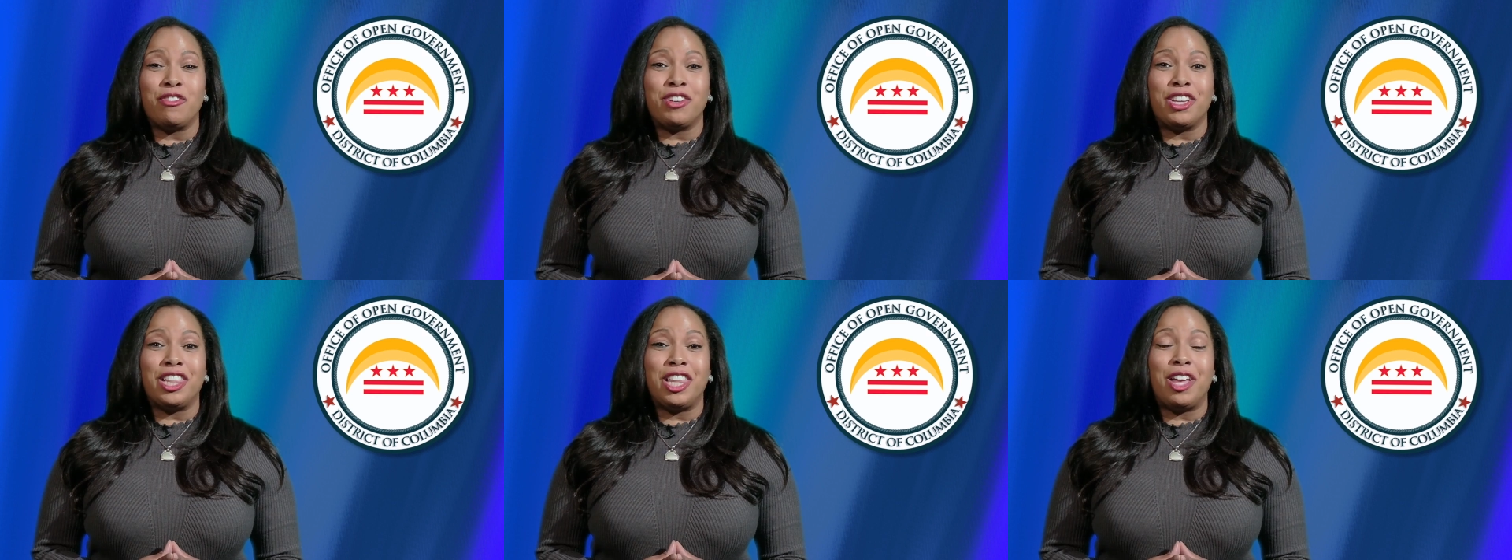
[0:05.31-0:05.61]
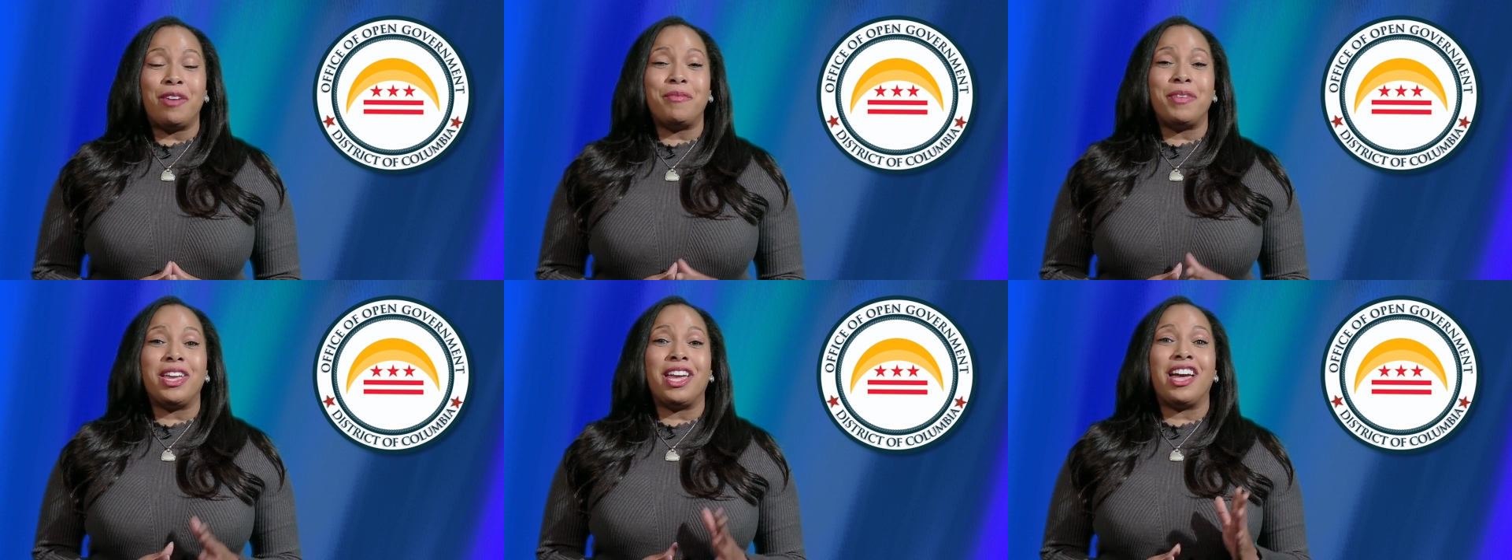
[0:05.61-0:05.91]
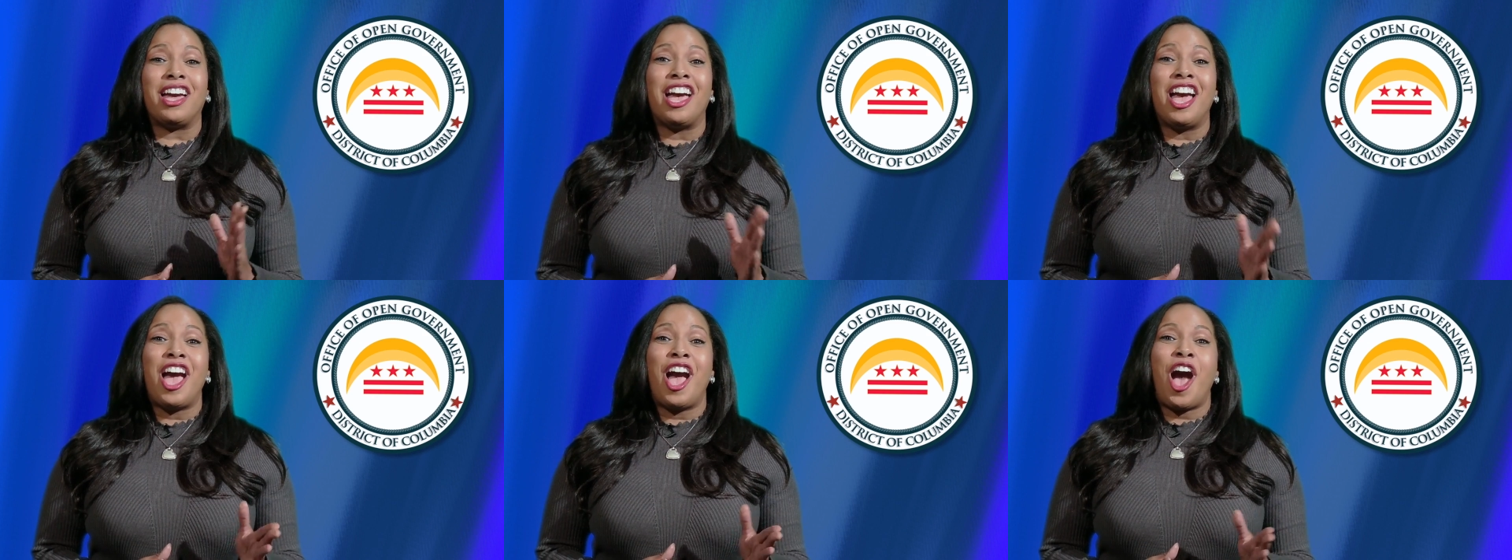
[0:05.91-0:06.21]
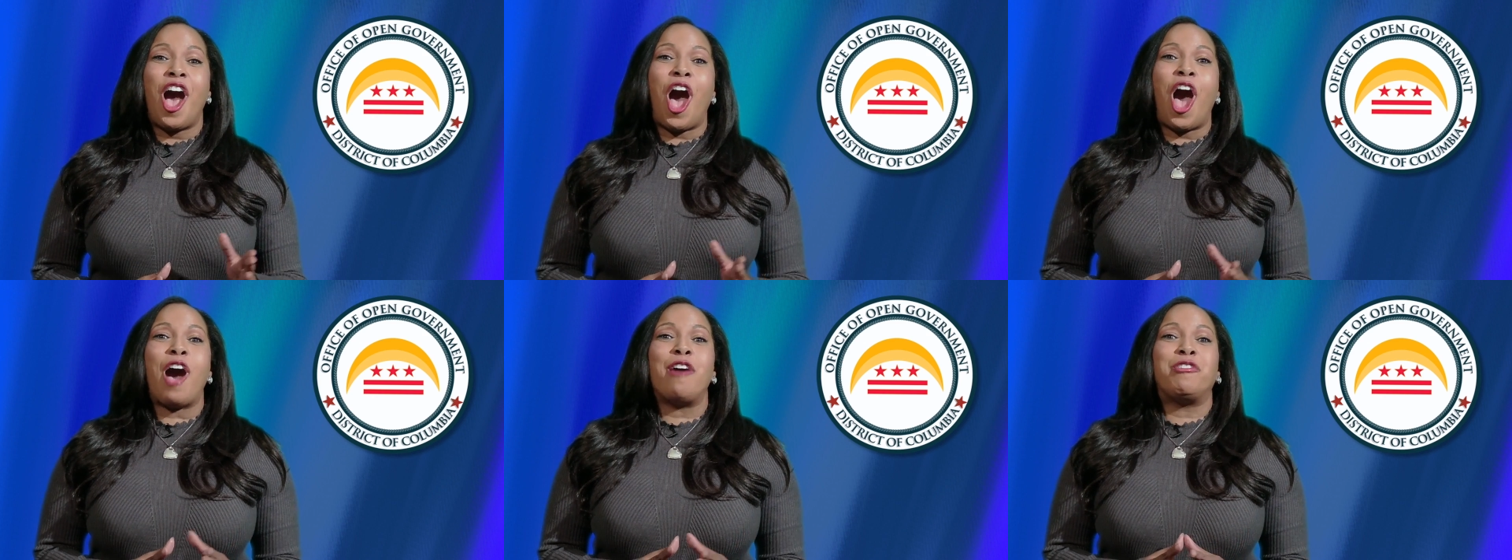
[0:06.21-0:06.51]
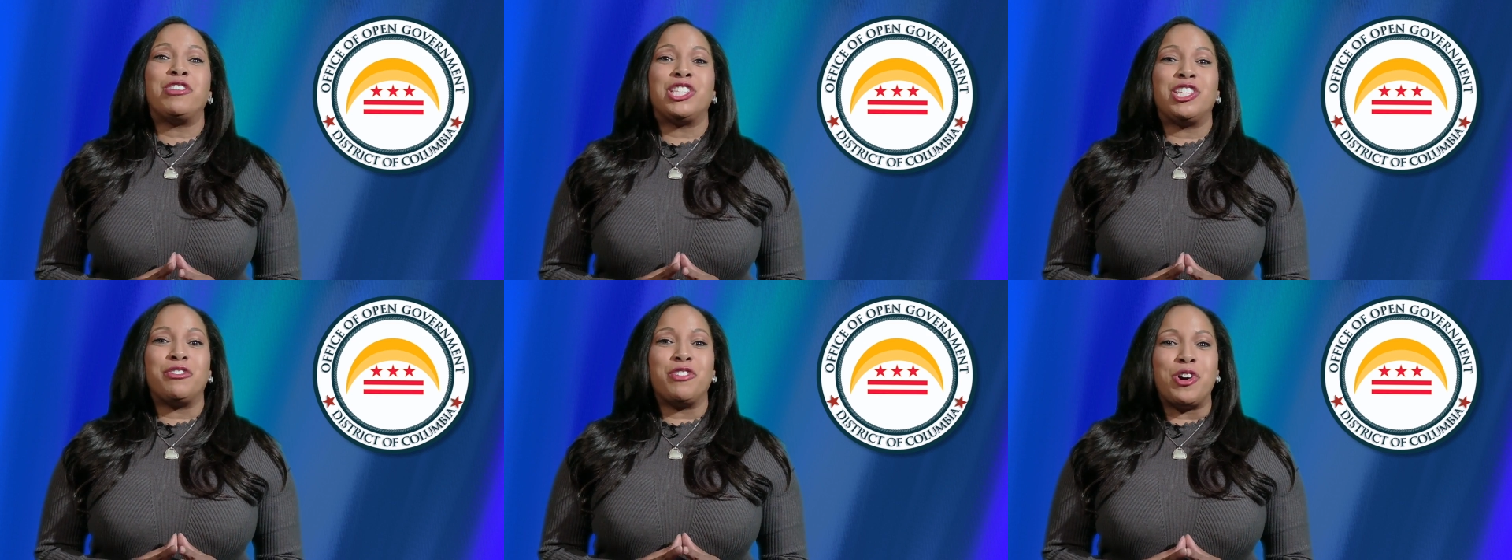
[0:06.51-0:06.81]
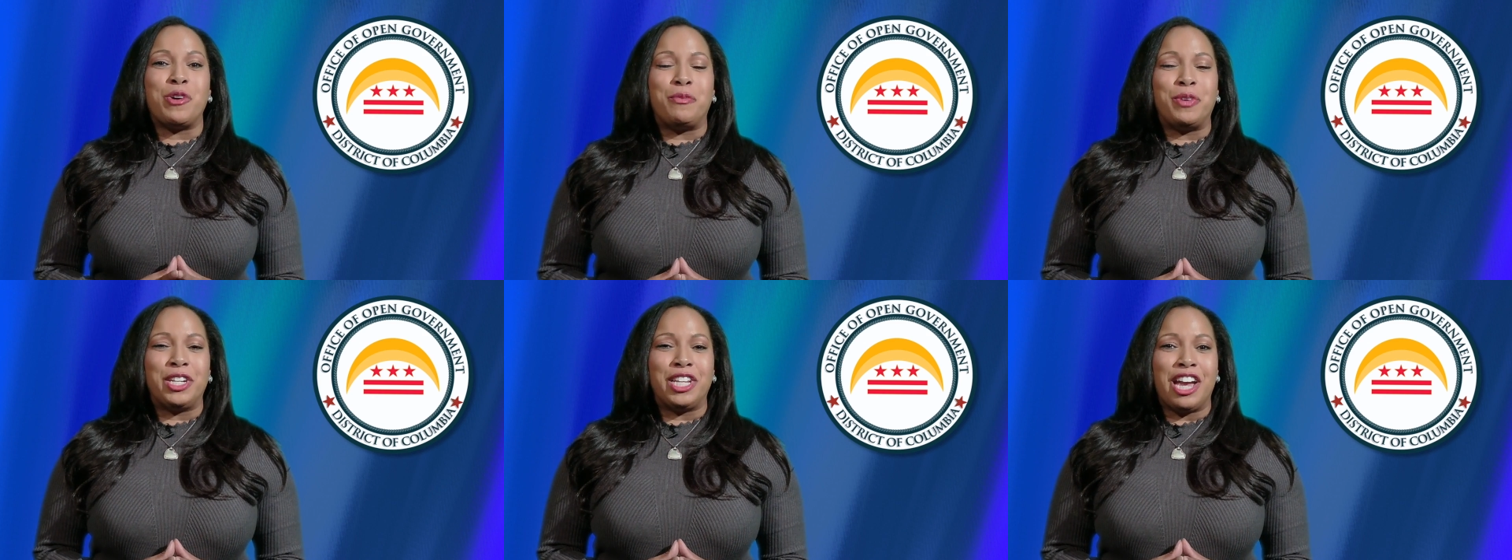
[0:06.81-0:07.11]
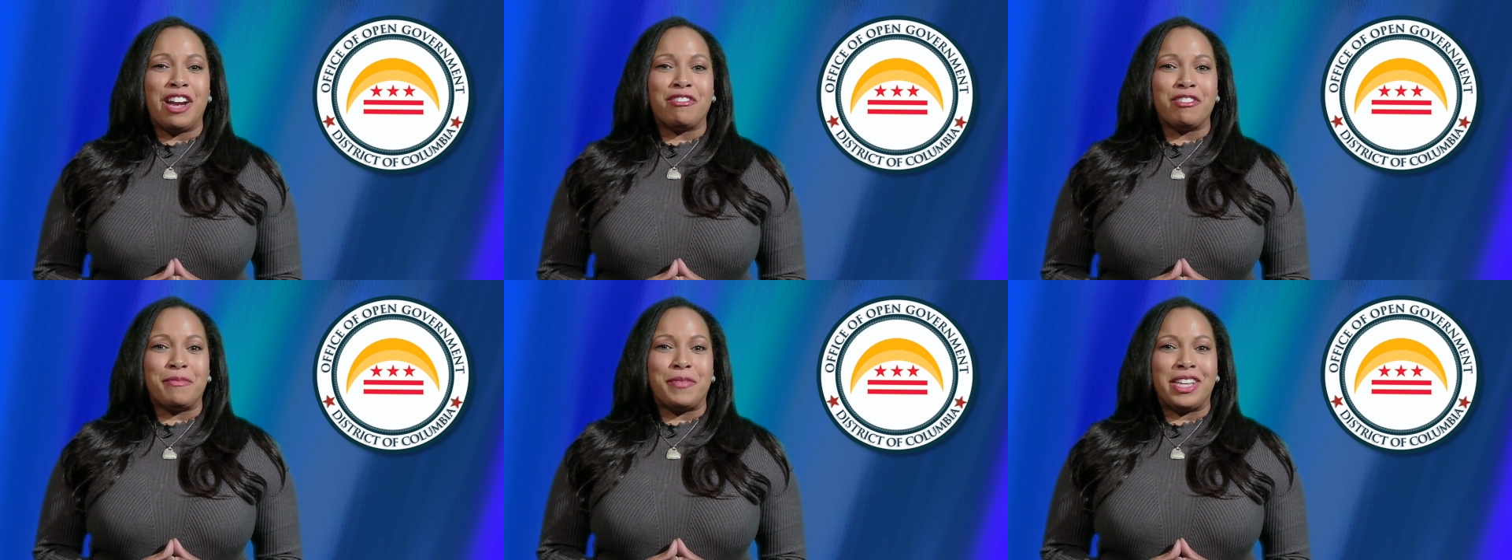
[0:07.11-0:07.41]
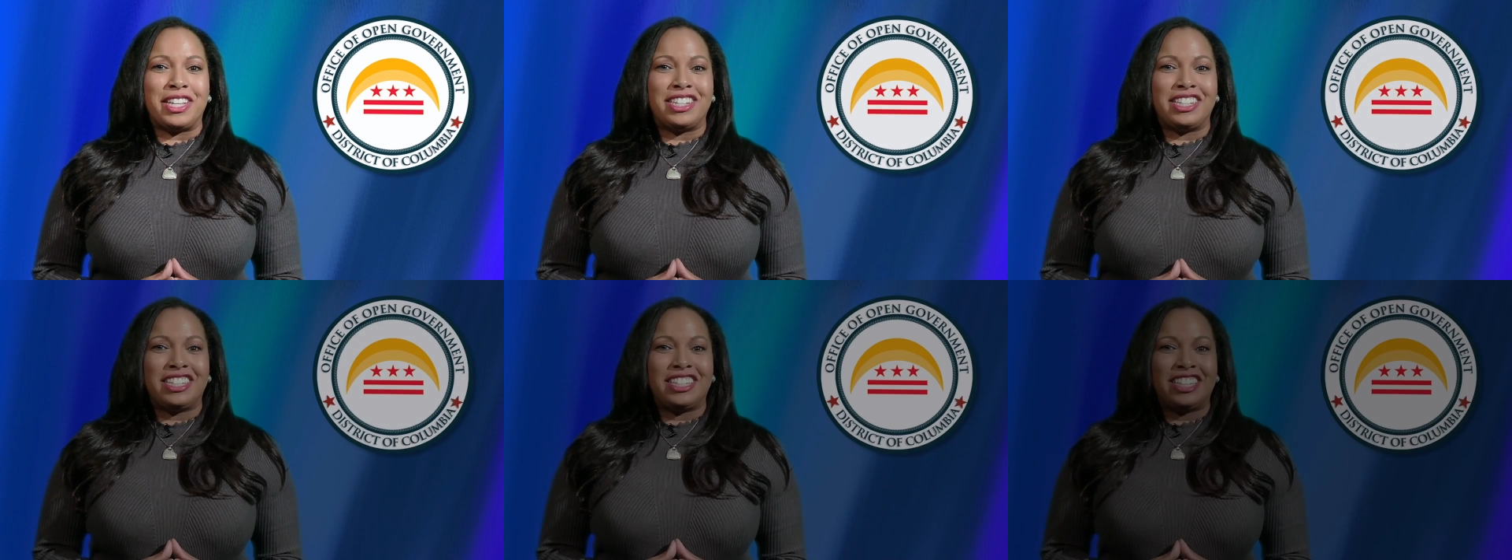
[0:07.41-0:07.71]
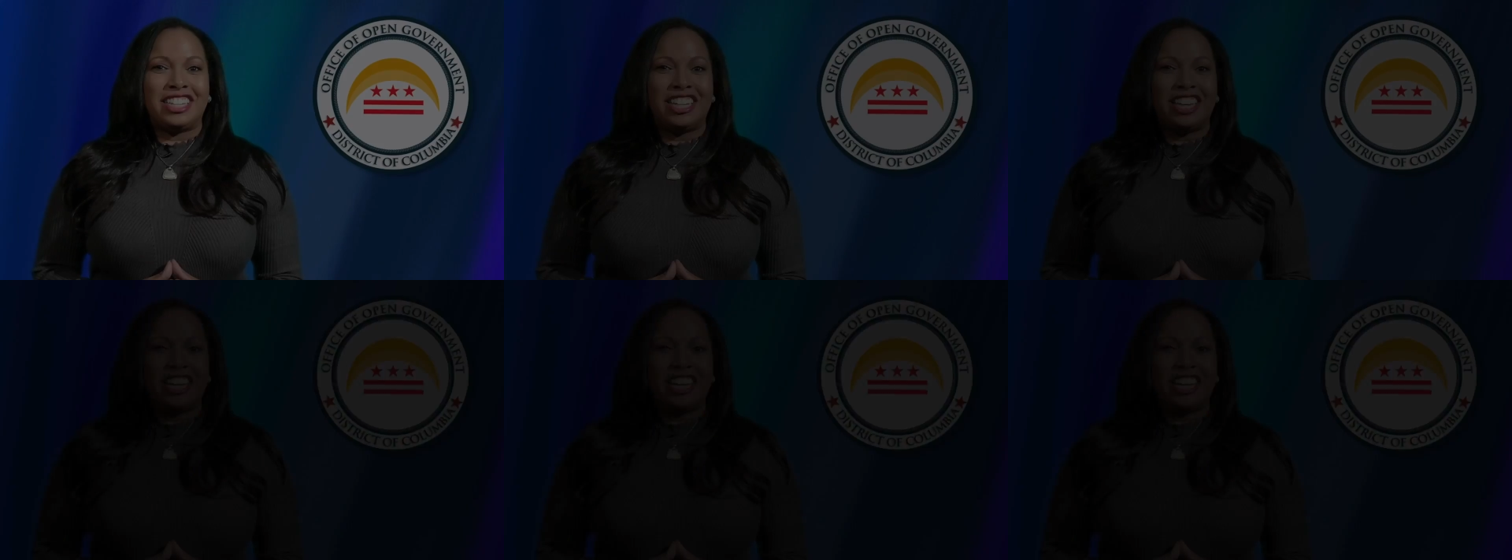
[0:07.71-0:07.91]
of Columbia Office of Open Government.